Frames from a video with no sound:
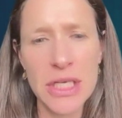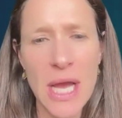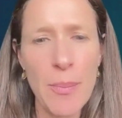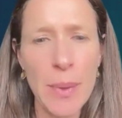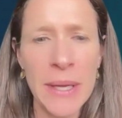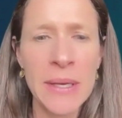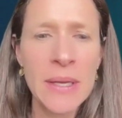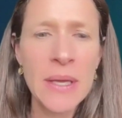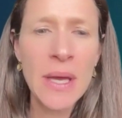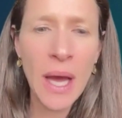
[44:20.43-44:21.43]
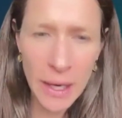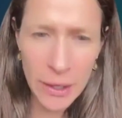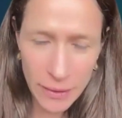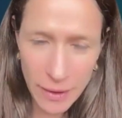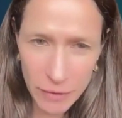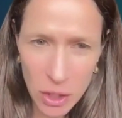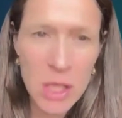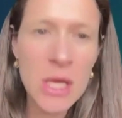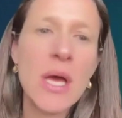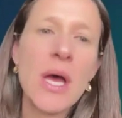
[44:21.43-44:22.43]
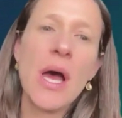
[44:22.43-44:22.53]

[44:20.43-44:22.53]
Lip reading: chat, but higher level,